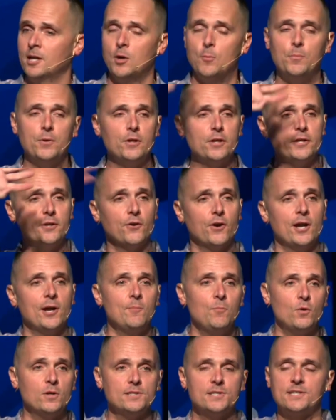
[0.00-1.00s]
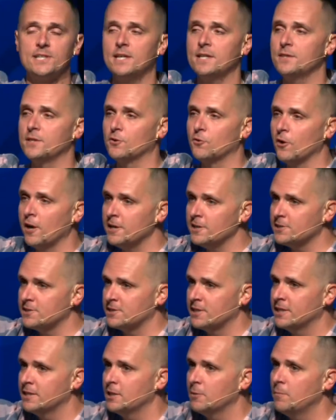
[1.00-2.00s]
Billy Graham once said the greatest
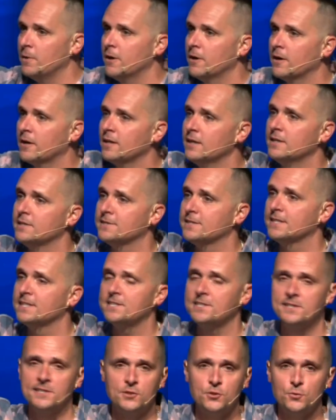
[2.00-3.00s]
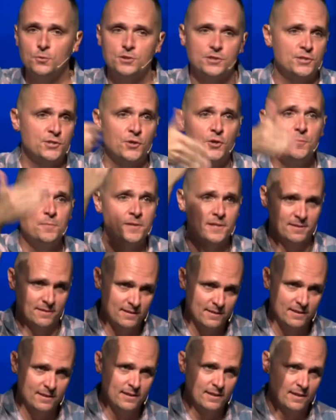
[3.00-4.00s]
sin in America is listening to a sermon,
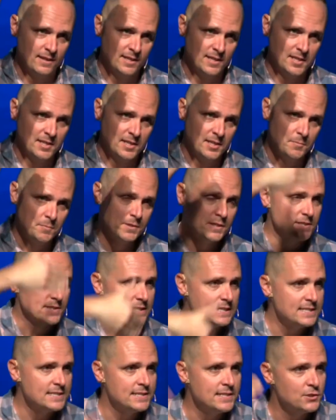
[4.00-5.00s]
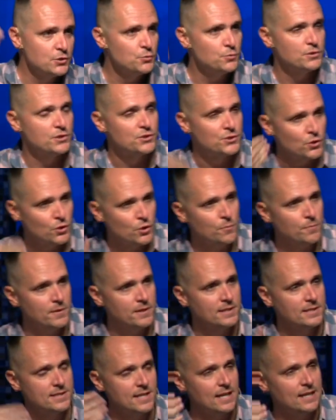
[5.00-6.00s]
because listening to a sermon
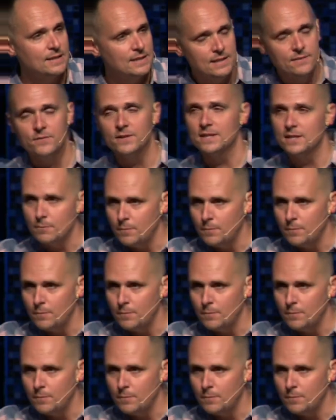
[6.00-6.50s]
is not living the